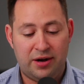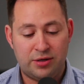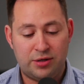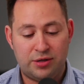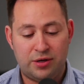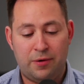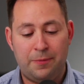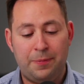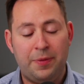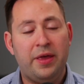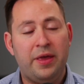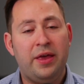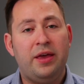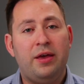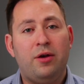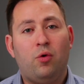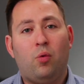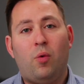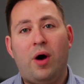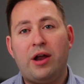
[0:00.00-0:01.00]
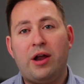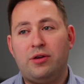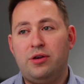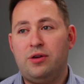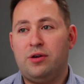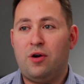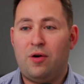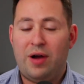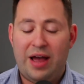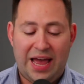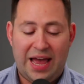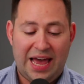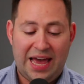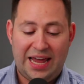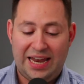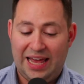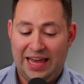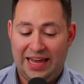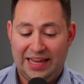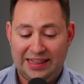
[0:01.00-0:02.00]
So why don't you go ahead
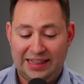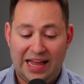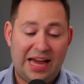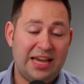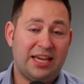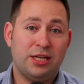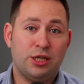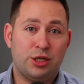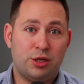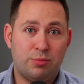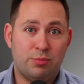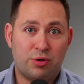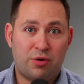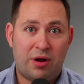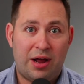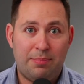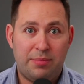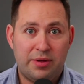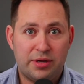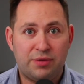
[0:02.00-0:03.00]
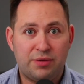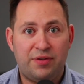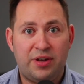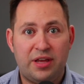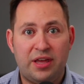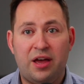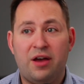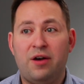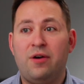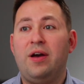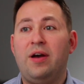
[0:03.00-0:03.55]
and like and subscribe this video,